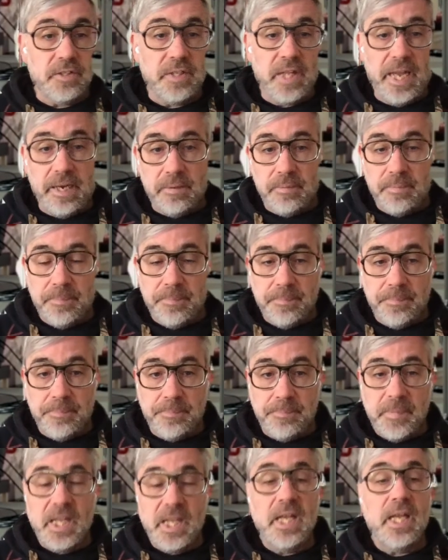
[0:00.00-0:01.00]
won the
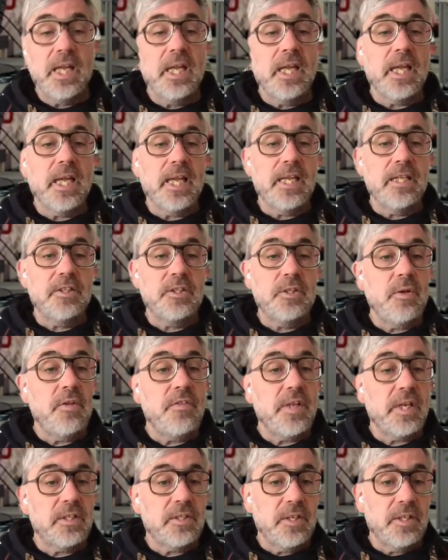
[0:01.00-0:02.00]
Young Dutch
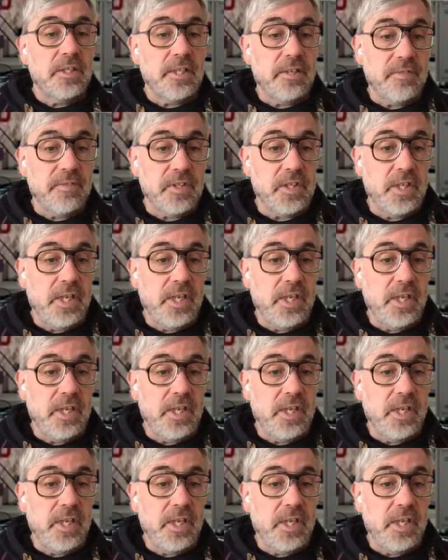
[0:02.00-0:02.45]
Design Award